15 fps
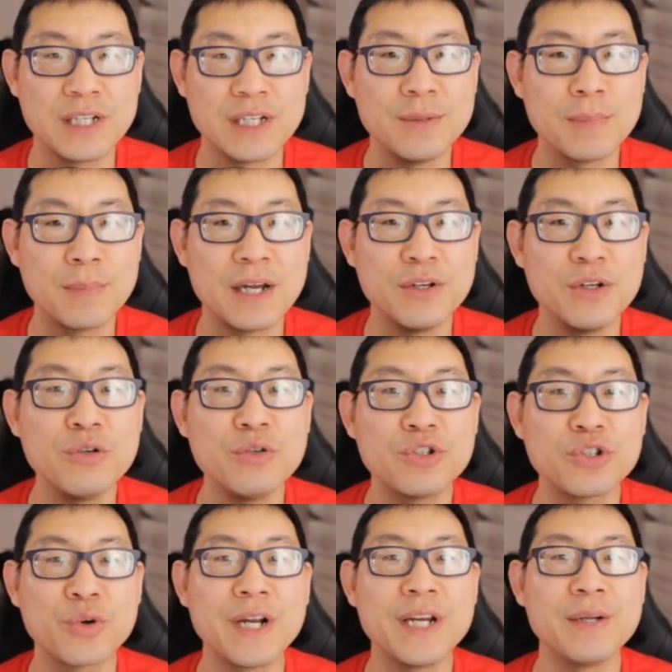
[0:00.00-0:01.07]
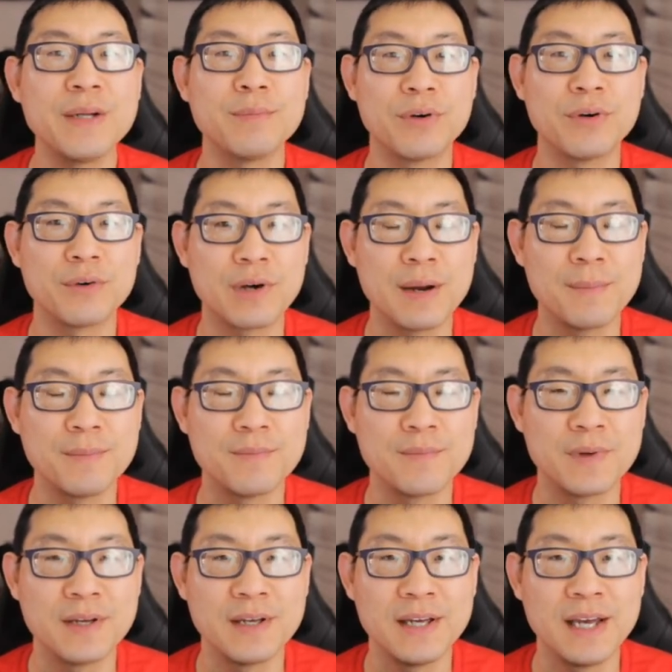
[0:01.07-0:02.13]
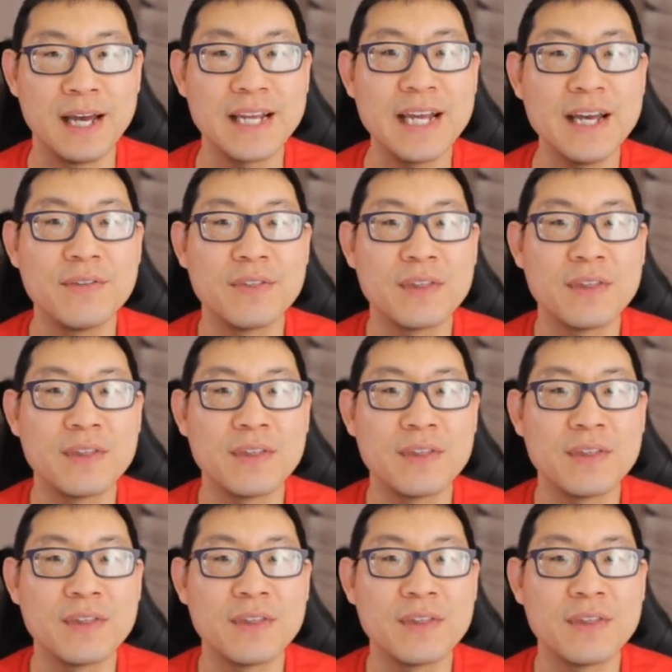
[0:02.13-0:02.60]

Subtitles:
in my new training program. Again, the